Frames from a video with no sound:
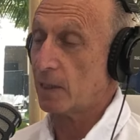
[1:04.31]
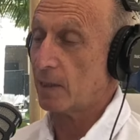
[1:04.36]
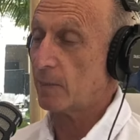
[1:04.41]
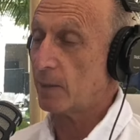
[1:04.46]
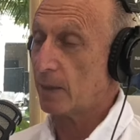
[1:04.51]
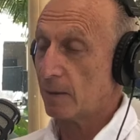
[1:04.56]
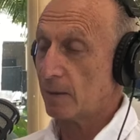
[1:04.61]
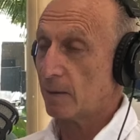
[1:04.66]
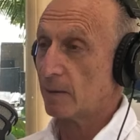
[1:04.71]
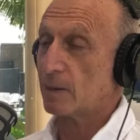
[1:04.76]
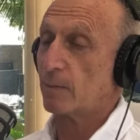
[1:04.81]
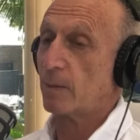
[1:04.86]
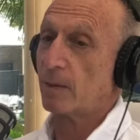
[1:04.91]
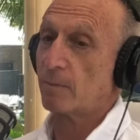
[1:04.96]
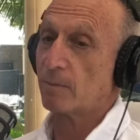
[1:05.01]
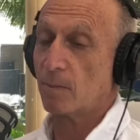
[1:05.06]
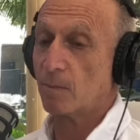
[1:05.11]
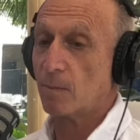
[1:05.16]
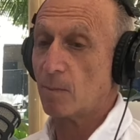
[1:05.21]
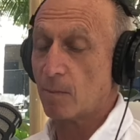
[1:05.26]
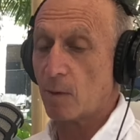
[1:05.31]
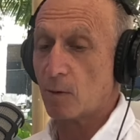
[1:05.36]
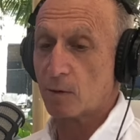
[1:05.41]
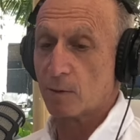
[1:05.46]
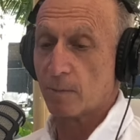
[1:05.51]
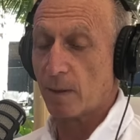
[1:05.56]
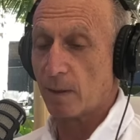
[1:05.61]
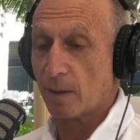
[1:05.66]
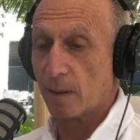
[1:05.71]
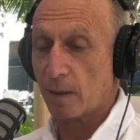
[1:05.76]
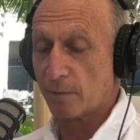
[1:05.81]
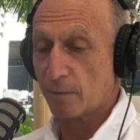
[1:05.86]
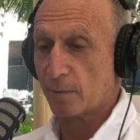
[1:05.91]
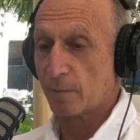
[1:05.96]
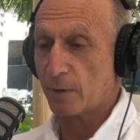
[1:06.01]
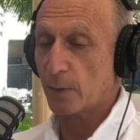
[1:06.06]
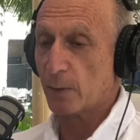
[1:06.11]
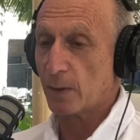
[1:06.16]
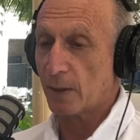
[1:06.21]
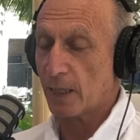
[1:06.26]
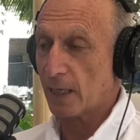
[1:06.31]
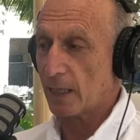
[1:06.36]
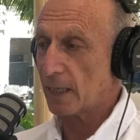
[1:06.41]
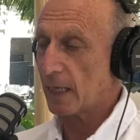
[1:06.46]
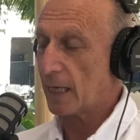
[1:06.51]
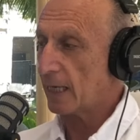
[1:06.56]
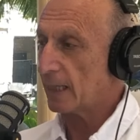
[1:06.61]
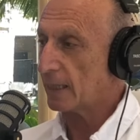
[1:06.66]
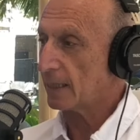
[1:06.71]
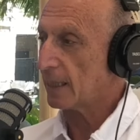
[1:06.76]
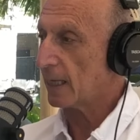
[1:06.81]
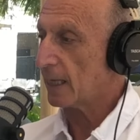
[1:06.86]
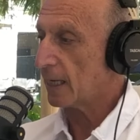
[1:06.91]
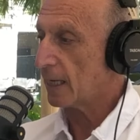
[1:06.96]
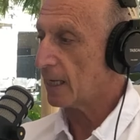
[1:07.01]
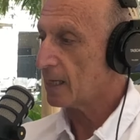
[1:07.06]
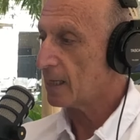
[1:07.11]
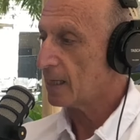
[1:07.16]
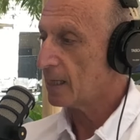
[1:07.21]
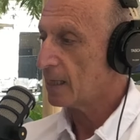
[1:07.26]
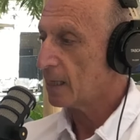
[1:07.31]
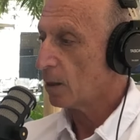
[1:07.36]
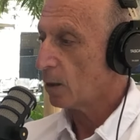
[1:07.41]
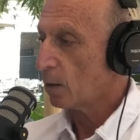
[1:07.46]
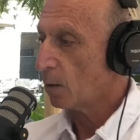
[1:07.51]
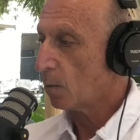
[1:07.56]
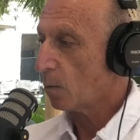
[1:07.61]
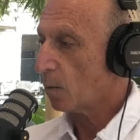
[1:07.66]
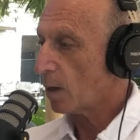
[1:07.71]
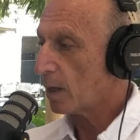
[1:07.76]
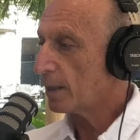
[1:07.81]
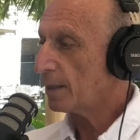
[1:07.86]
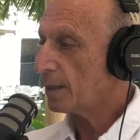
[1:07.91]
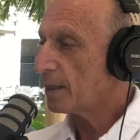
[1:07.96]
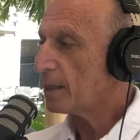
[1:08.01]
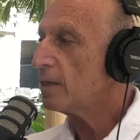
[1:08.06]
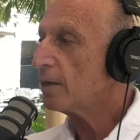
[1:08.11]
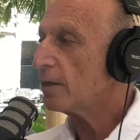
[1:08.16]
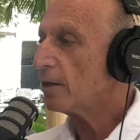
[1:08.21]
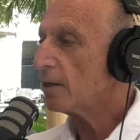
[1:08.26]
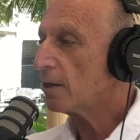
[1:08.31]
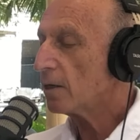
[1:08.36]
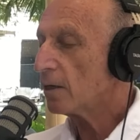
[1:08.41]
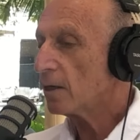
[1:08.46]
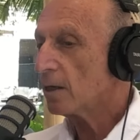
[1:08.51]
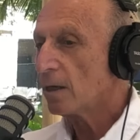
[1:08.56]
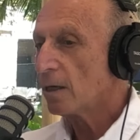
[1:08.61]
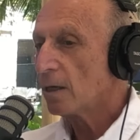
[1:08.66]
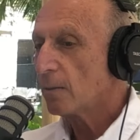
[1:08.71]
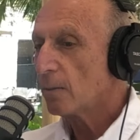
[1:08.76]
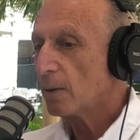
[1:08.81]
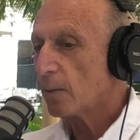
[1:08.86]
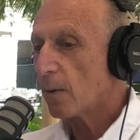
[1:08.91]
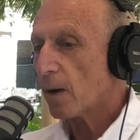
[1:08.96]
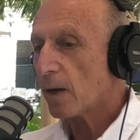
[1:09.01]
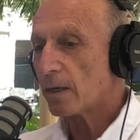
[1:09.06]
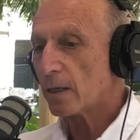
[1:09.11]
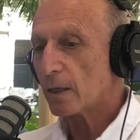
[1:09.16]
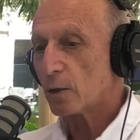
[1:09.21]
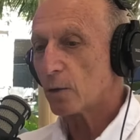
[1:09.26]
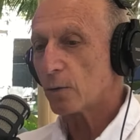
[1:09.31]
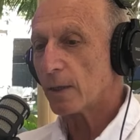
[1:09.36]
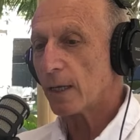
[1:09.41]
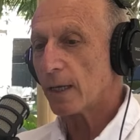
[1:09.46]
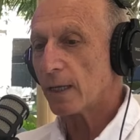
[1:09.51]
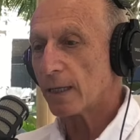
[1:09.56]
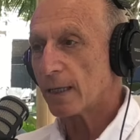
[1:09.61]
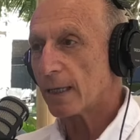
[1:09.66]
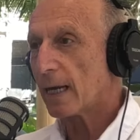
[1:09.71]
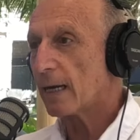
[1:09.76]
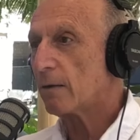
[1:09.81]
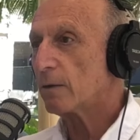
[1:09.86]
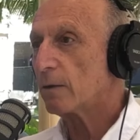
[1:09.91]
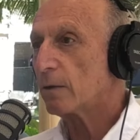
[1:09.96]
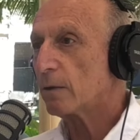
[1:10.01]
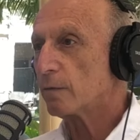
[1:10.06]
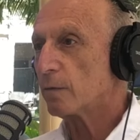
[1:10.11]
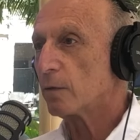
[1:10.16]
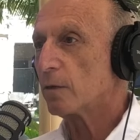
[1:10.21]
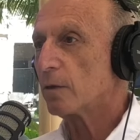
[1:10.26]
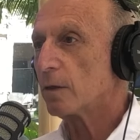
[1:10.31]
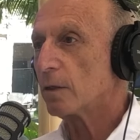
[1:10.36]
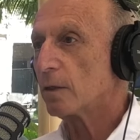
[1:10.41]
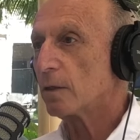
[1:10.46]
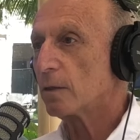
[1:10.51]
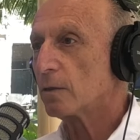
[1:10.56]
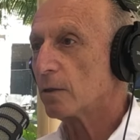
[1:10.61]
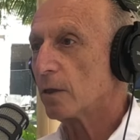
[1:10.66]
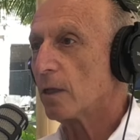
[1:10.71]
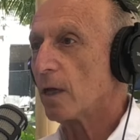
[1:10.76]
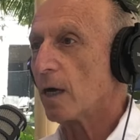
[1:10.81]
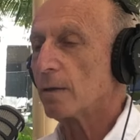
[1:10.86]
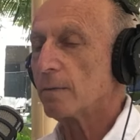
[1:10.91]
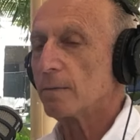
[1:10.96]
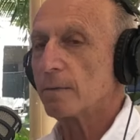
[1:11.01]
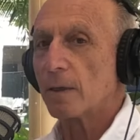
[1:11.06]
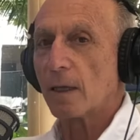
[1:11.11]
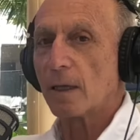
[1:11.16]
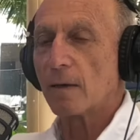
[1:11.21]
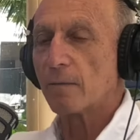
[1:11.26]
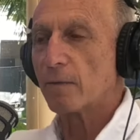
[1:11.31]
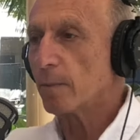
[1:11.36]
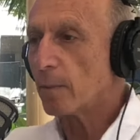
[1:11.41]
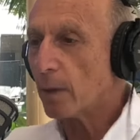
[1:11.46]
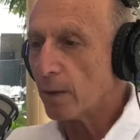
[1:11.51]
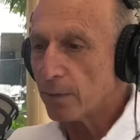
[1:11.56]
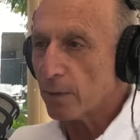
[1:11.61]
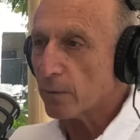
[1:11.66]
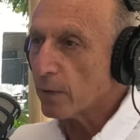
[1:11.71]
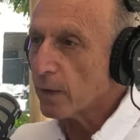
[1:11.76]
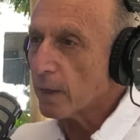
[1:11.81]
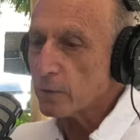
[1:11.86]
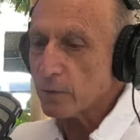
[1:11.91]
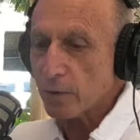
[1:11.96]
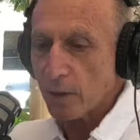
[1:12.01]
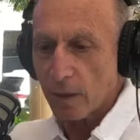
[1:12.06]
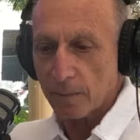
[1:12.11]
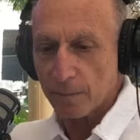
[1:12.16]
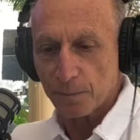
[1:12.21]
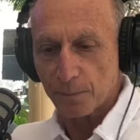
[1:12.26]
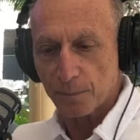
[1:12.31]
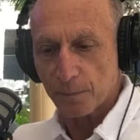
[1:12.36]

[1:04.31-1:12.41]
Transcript: I mean, spent most of my life doing that. And one year we wanted to create a calendar for the salon, like every month, different hairstyle.